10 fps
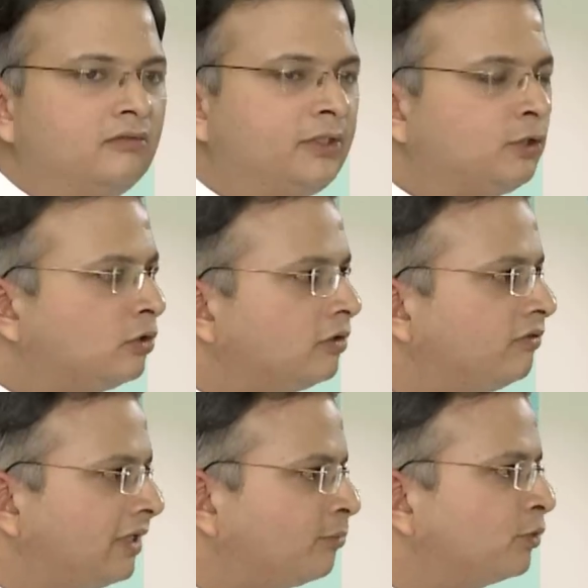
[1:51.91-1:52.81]
When you talk
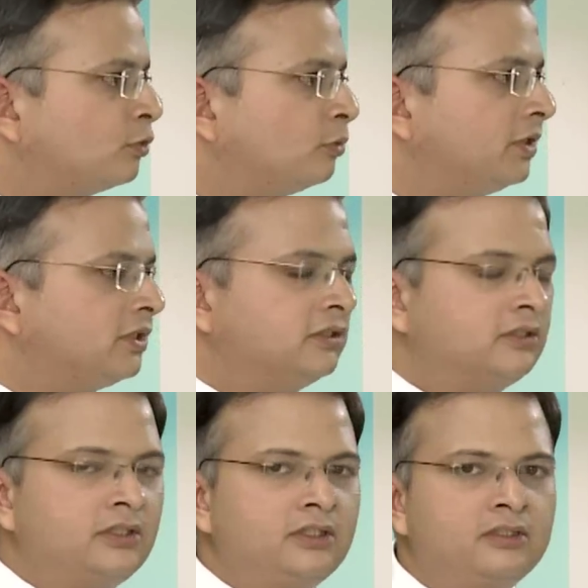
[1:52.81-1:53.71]
of laparoscopic
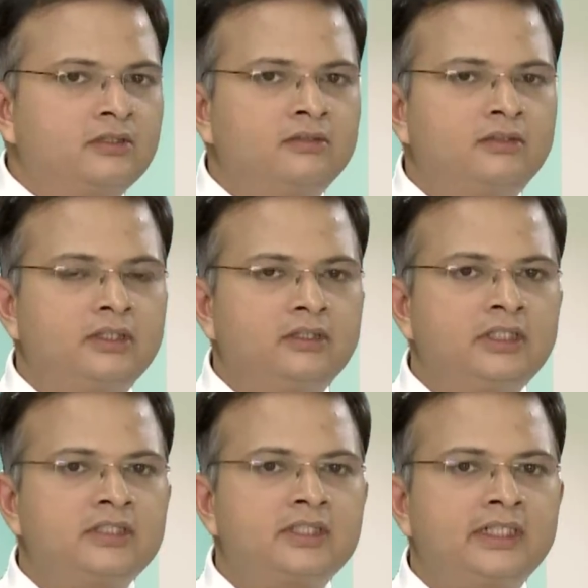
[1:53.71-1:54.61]
surgery,
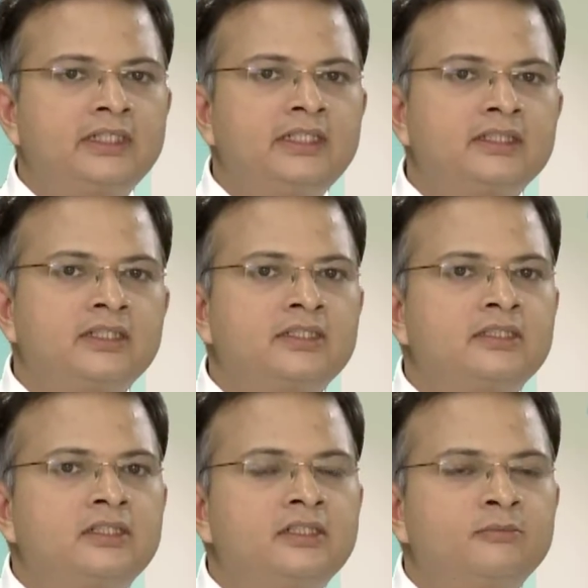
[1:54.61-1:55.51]
these techniques are
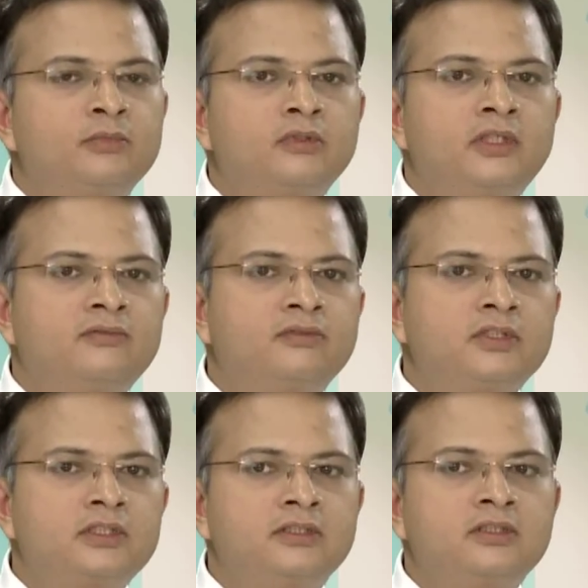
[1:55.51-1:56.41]
essentially employed for
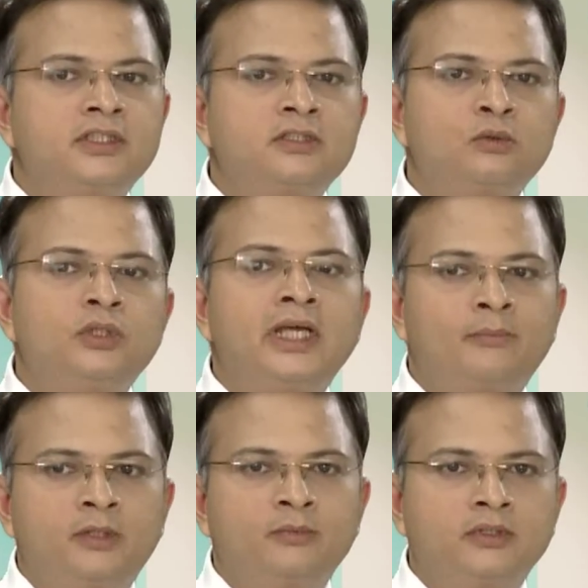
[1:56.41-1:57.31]
surgeries to the
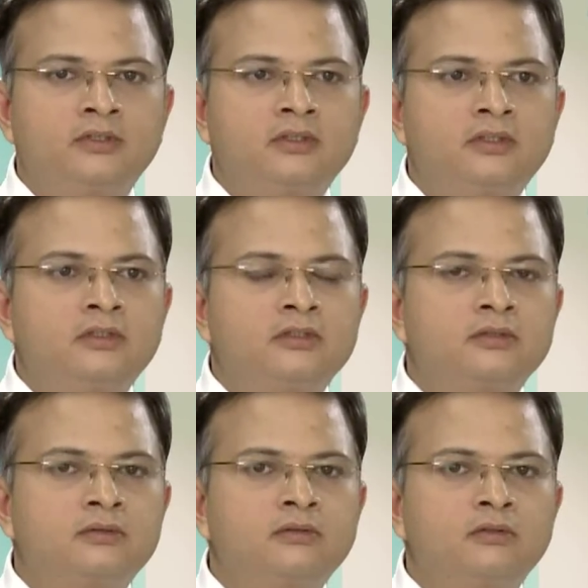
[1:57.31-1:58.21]
abdomen.
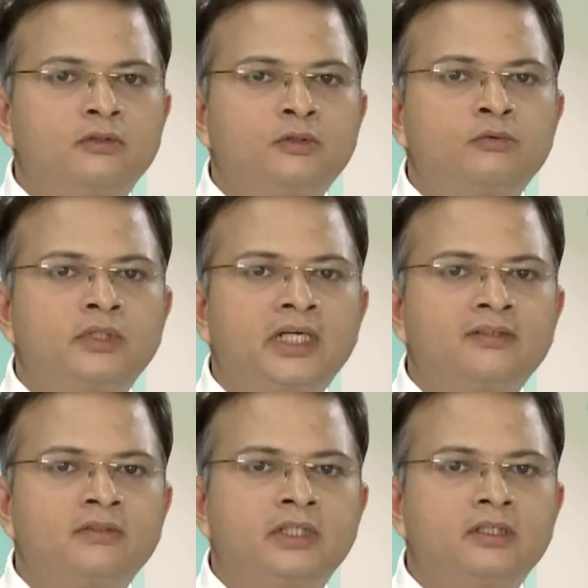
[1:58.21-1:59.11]
So you would
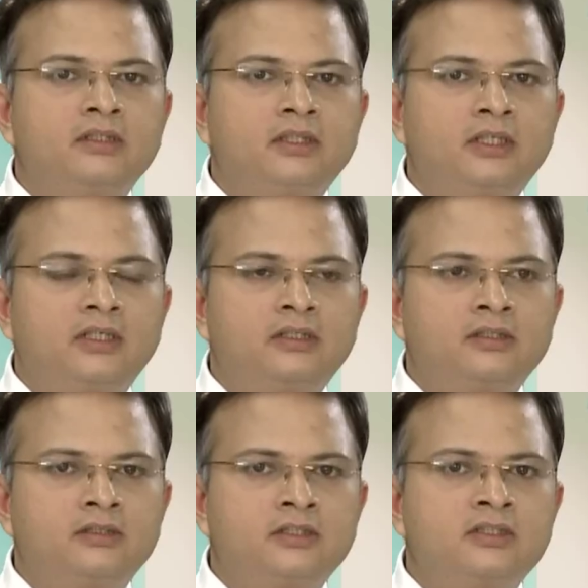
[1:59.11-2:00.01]
have
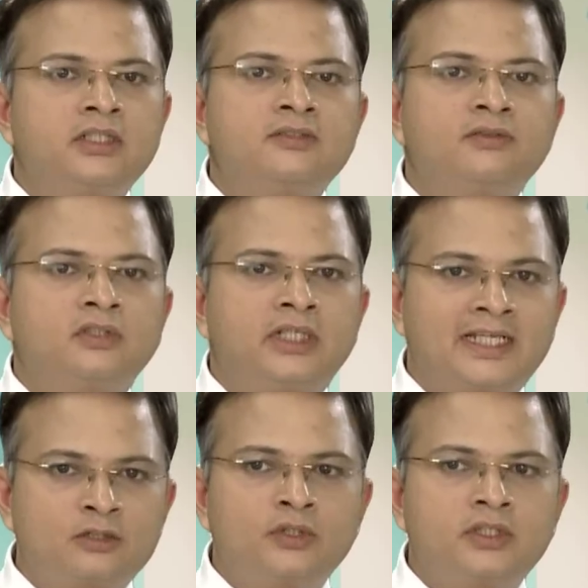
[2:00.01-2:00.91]
surgeries for the
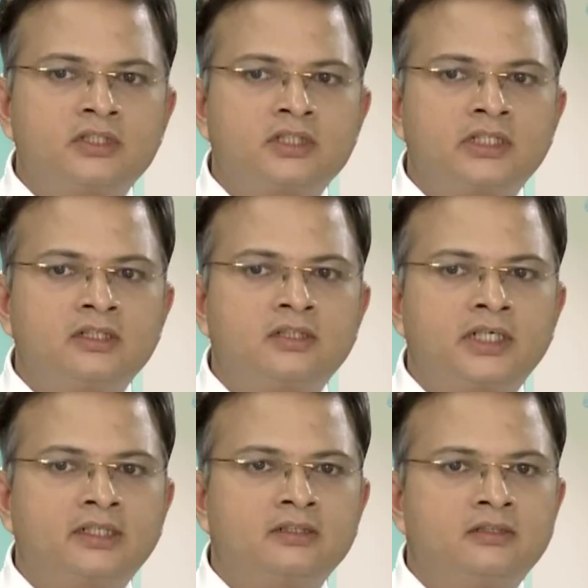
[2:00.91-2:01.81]
gastrointestinal
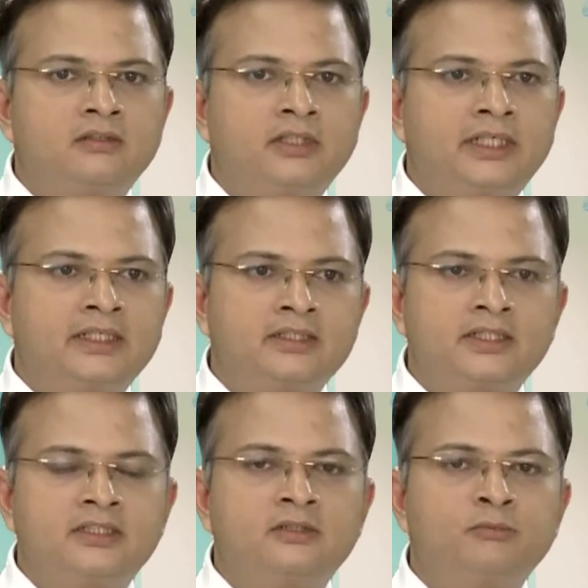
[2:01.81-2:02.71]
tract, like I
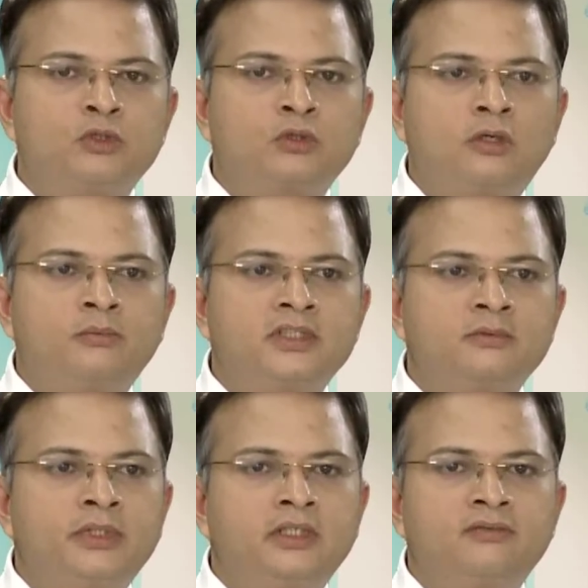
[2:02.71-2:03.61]
said, the most common is
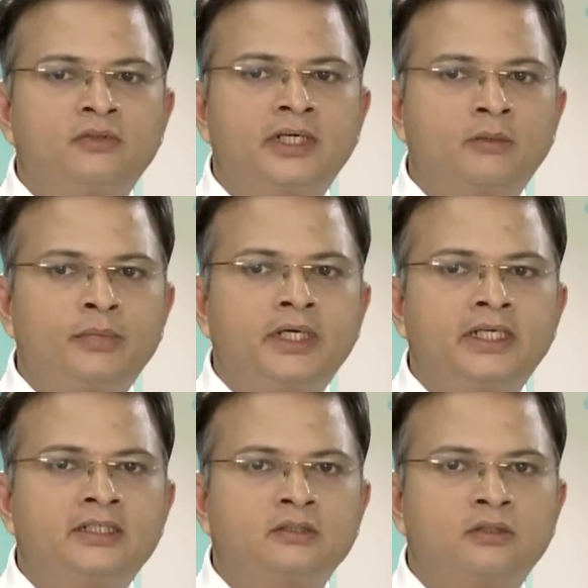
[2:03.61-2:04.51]
being for an
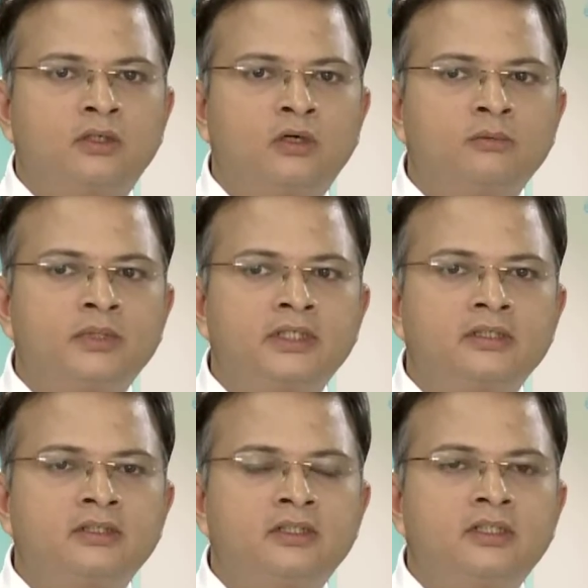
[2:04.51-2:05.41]
appendix or a gallbladder.